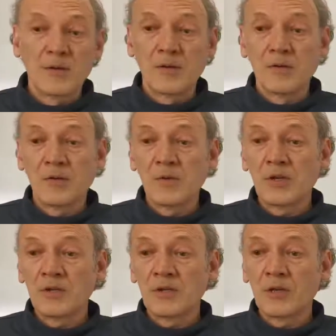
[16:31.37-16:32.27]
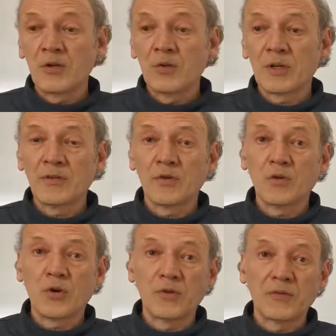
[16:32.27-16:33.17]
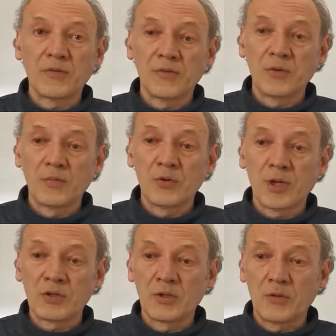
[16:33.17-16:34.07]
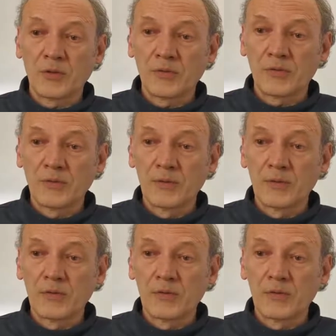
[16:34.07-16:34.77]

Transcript: And now we can take a look at the cost, the production cost